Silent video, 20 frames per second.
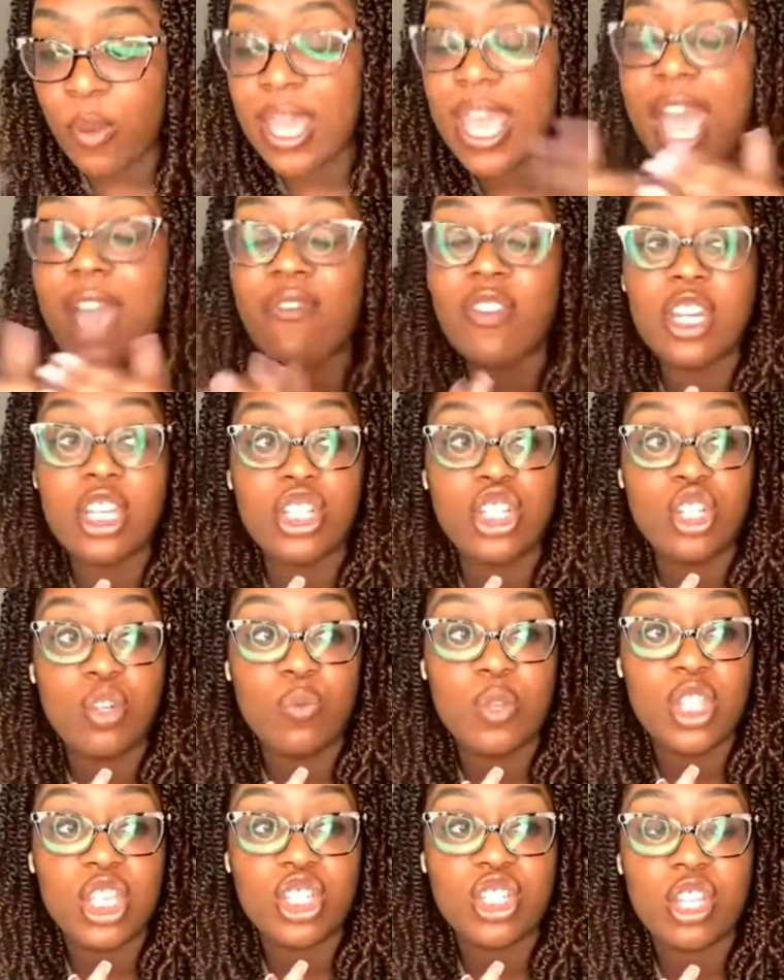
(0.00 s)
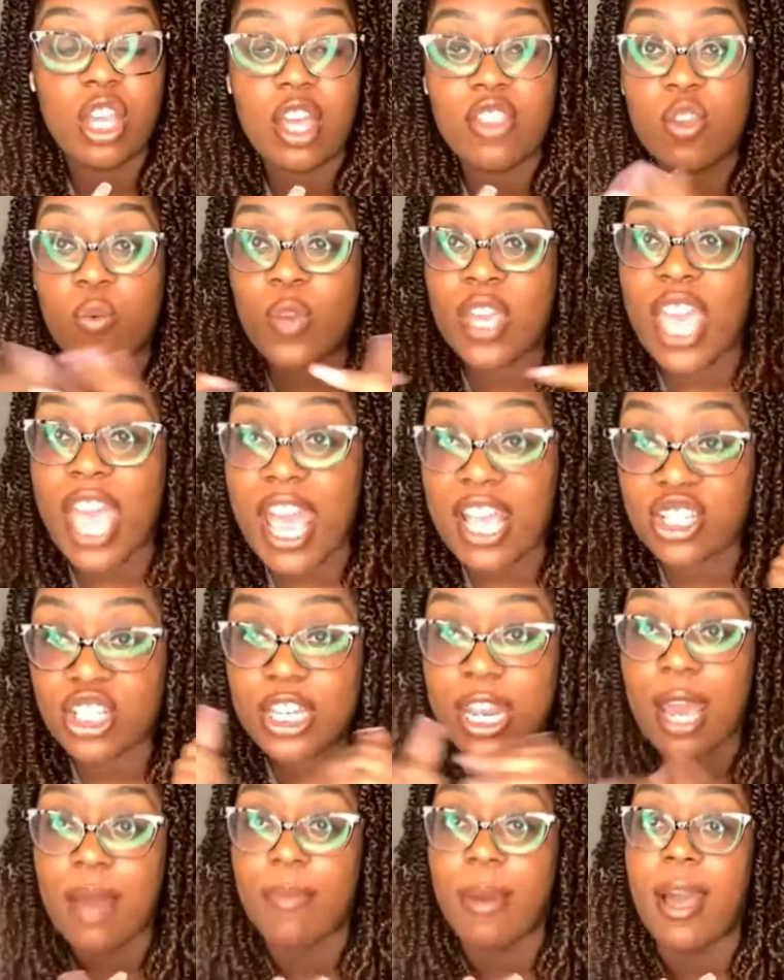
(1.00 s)
we have an issue with each other, we
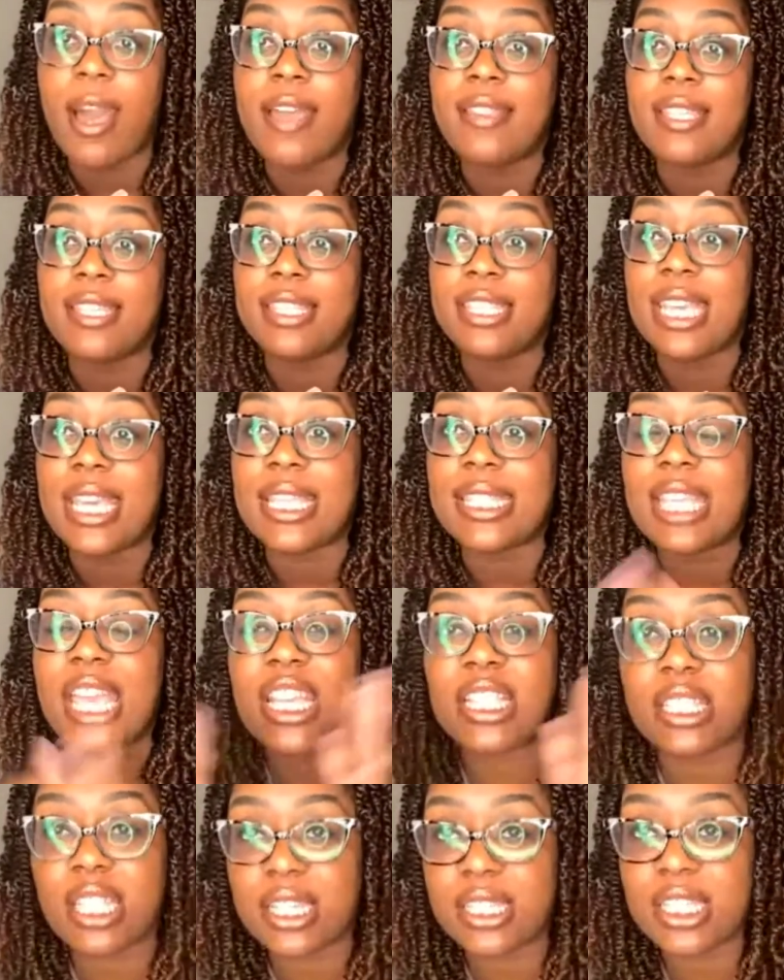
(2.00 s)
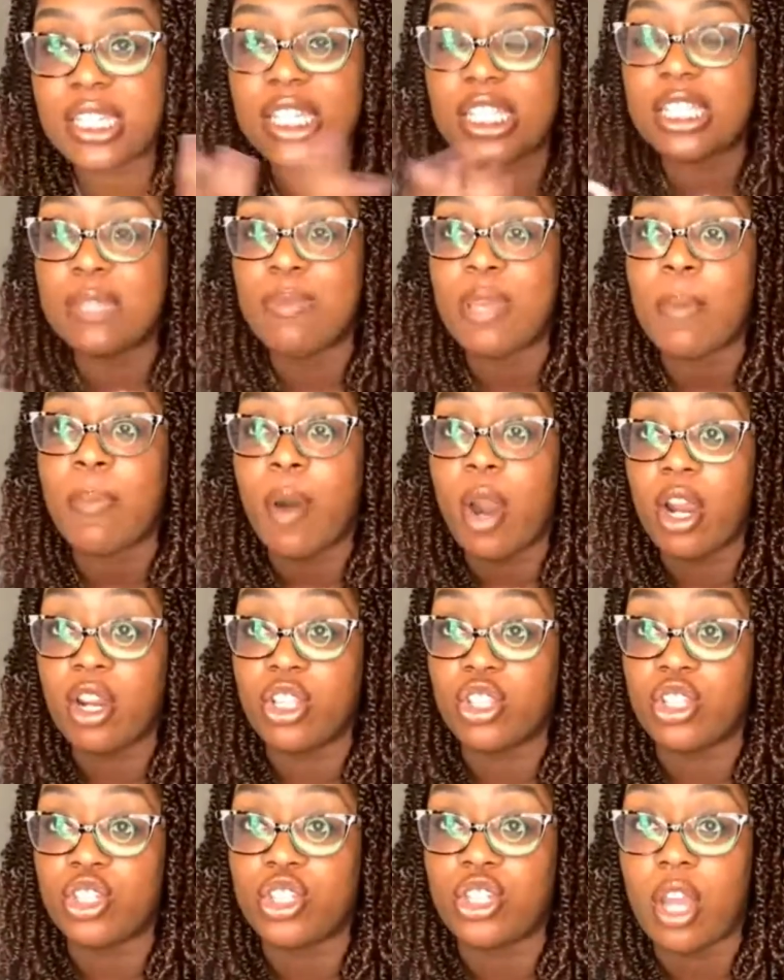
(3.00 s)
hash it out behind the scenes. It doesn't need to be a
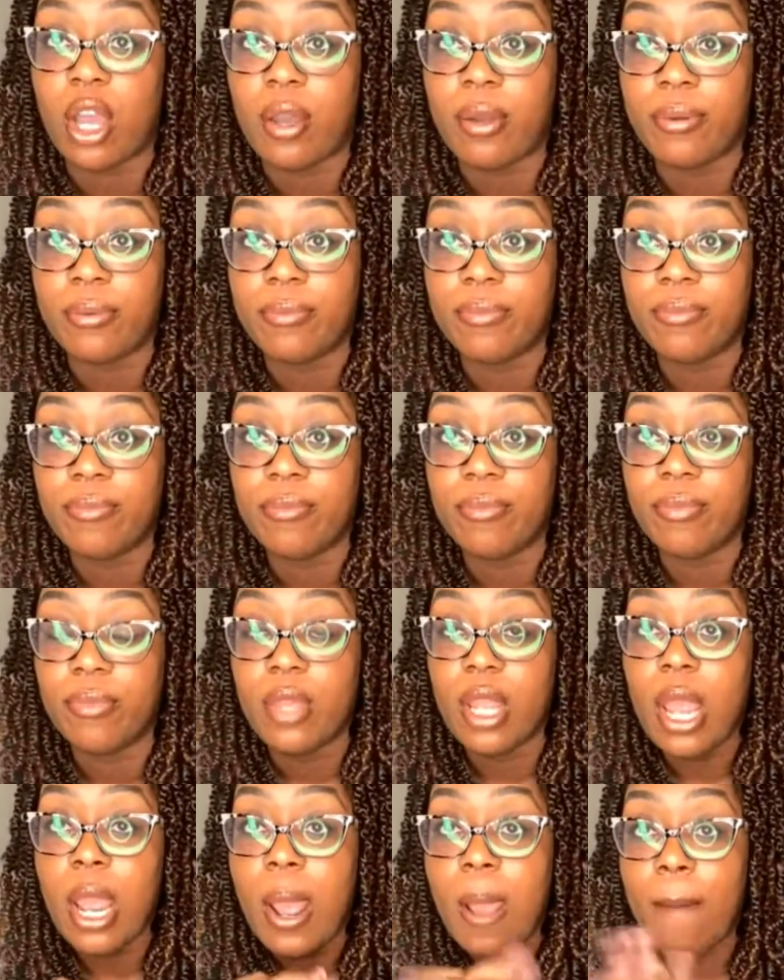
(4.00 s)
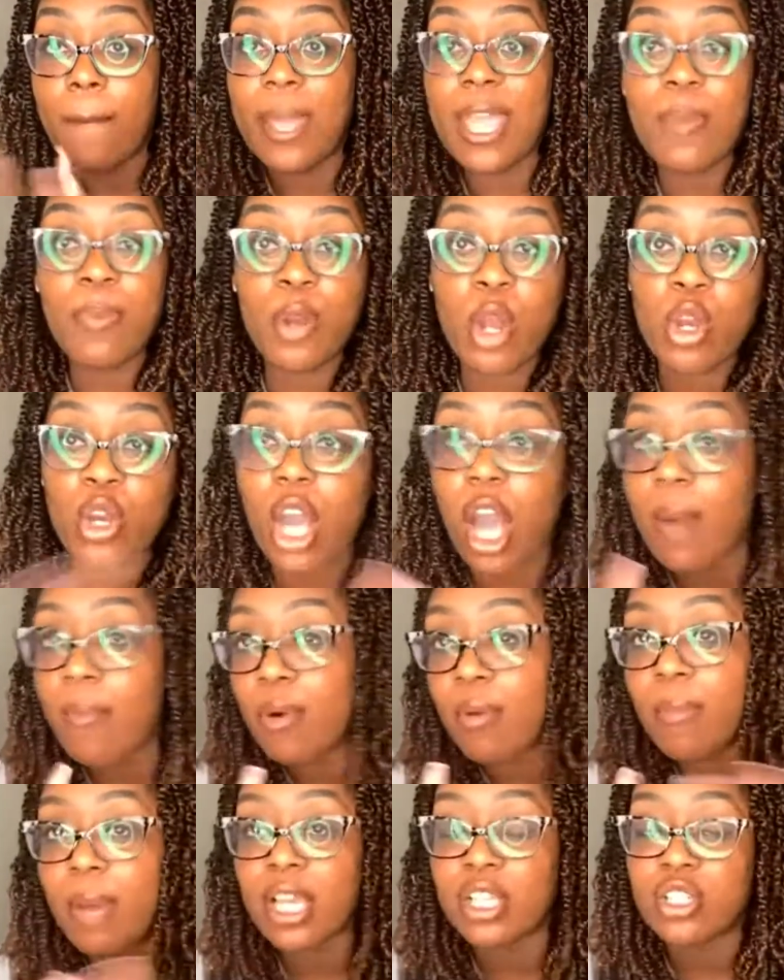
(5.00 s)
part of the show. People don't
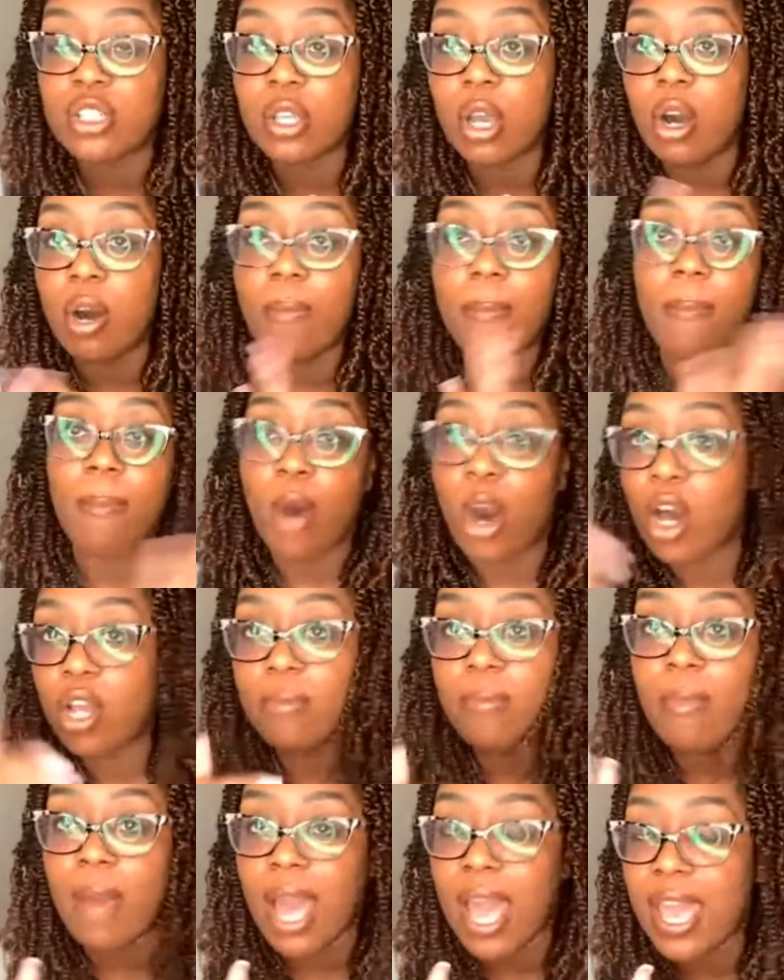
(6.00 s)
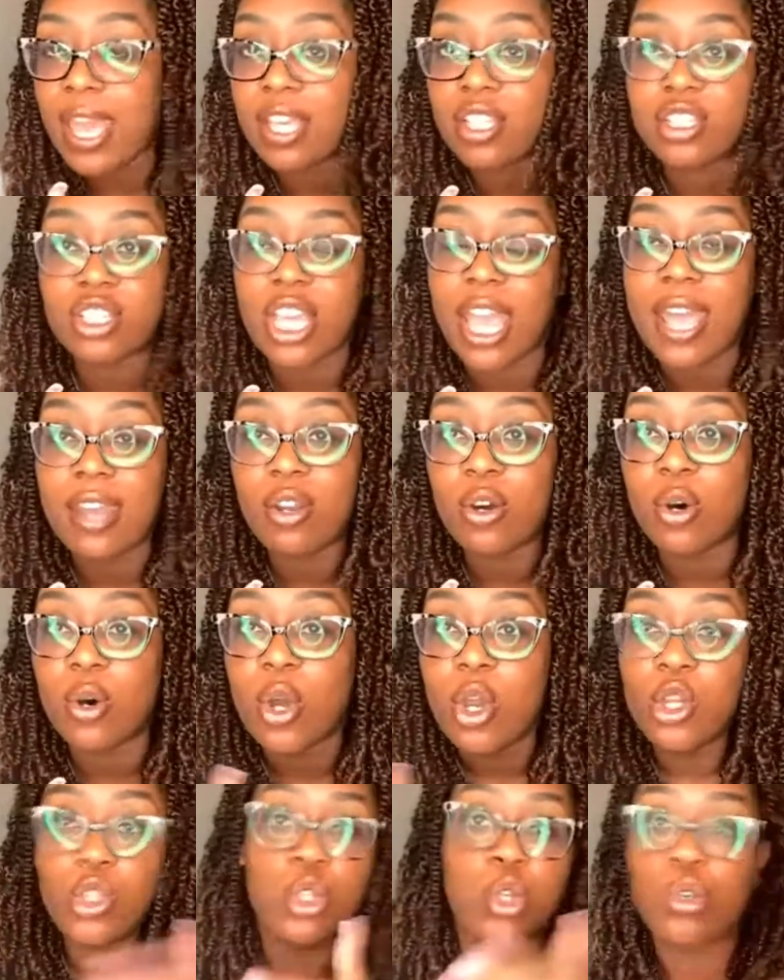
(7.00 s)
come on my
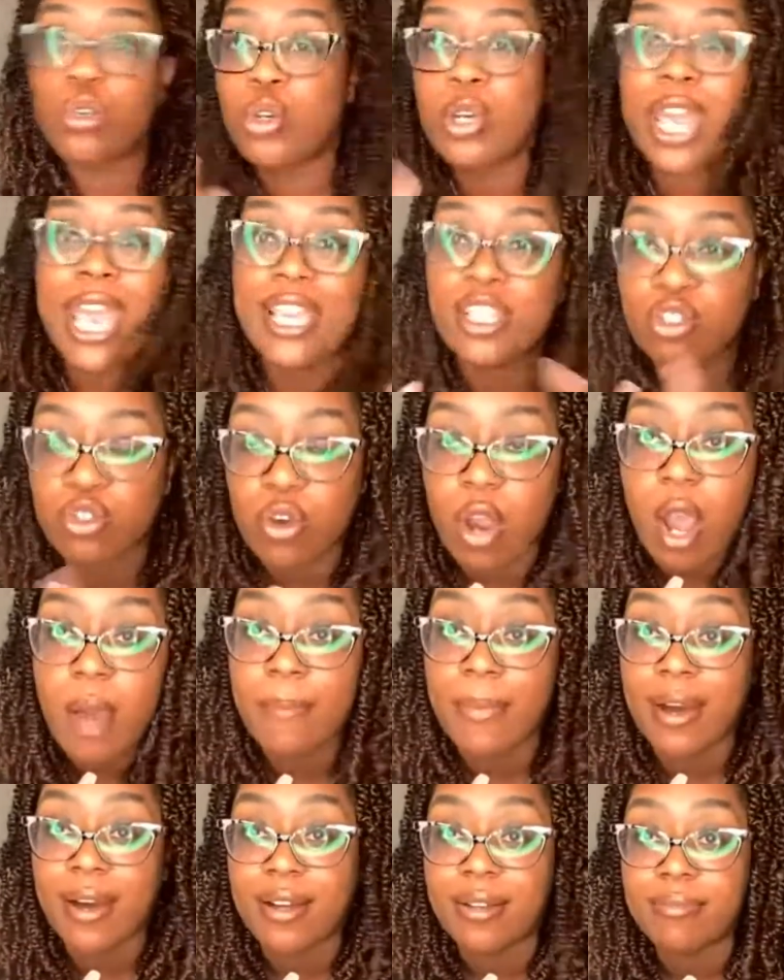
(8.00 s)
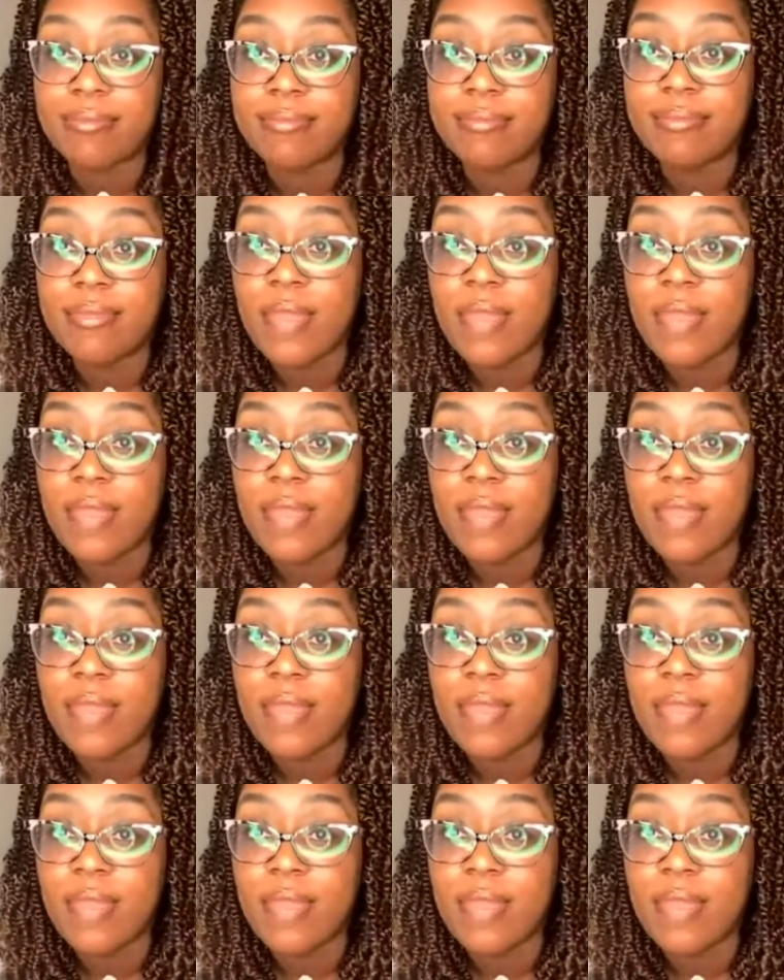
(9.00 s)
channel to create drama.